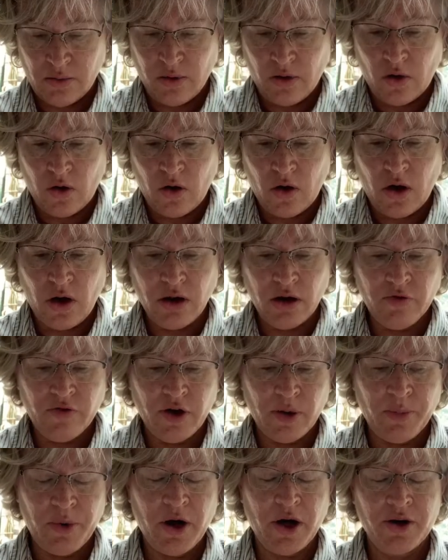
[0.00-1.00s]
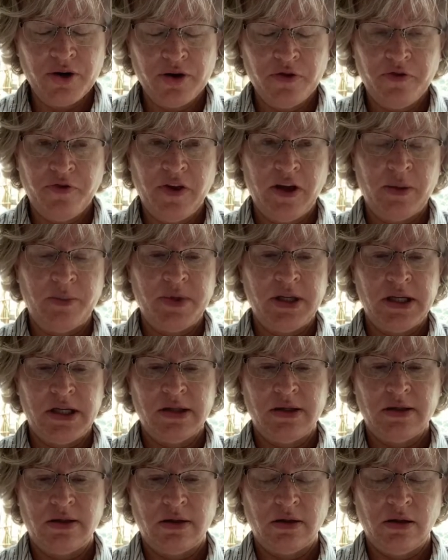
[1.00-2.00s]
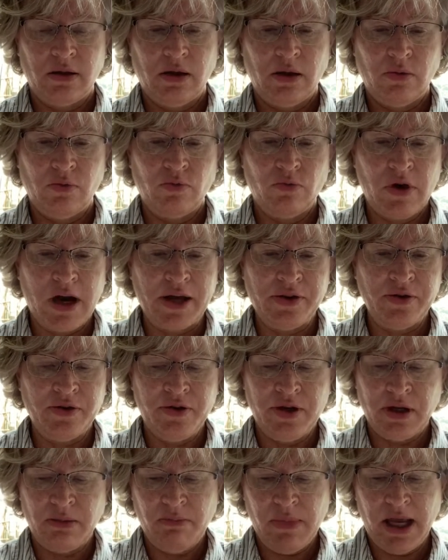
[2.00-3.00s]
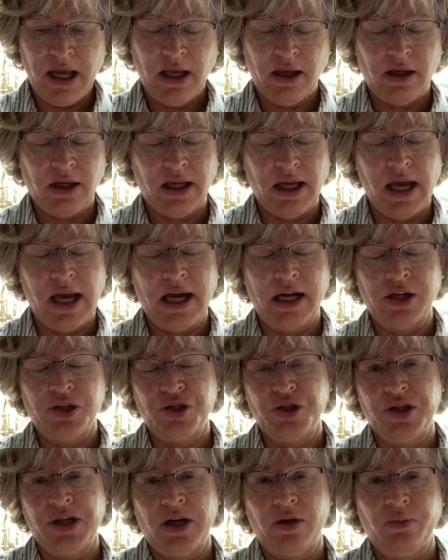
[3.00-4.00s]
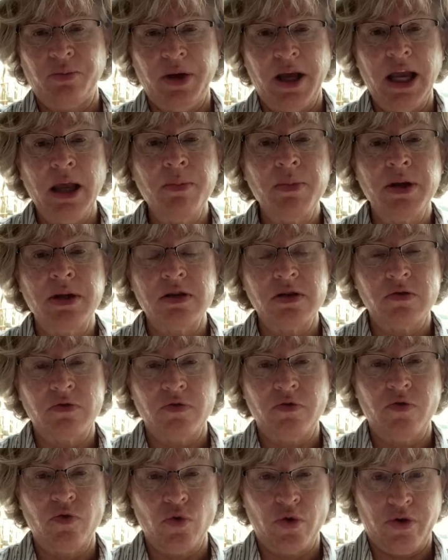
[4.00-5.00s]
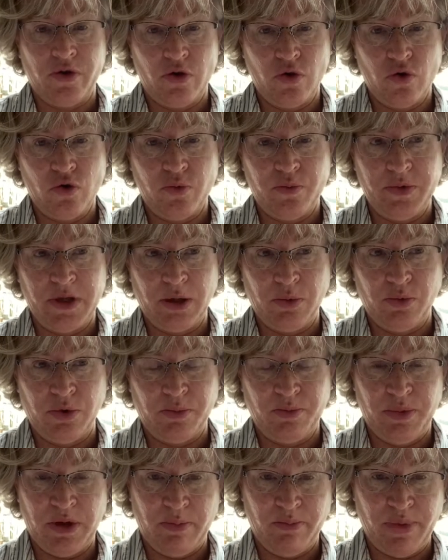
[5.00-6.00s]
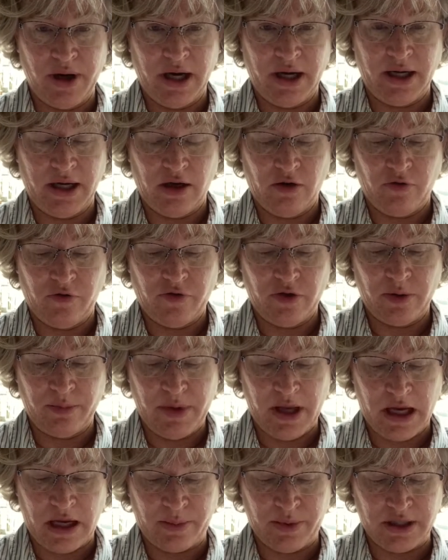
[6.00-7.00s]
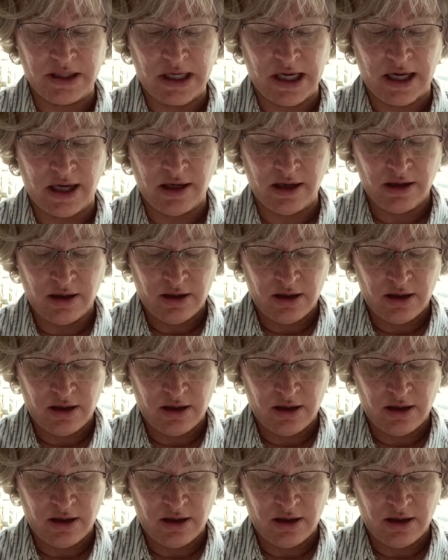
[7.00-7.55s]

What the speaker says: All of our partner families, rather than make a cash down payment for the home they would be buying from Habitat,